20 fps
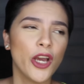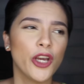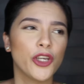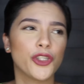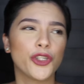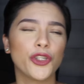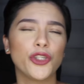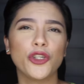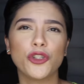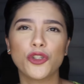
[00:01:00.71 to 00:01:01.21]

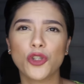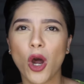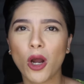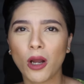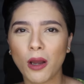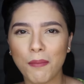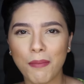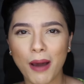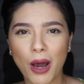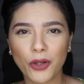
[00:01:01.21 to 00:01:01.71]
should you
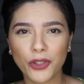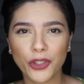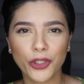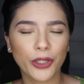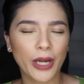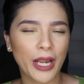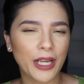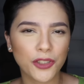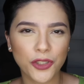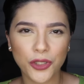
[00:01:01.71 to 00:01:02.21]
talk about
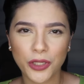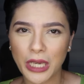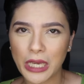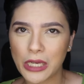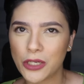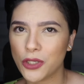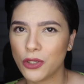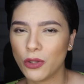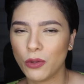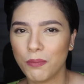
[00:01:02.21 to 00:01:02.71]
your
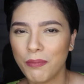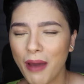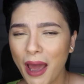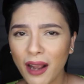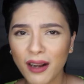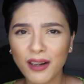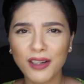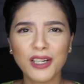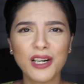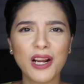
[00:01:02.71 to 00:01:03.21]
educational
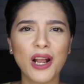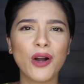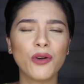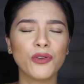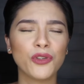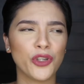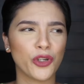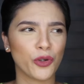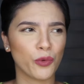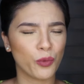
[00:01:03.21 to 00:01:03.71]

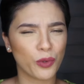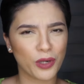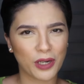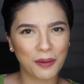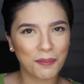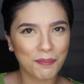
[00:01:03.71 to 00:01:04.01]
background your work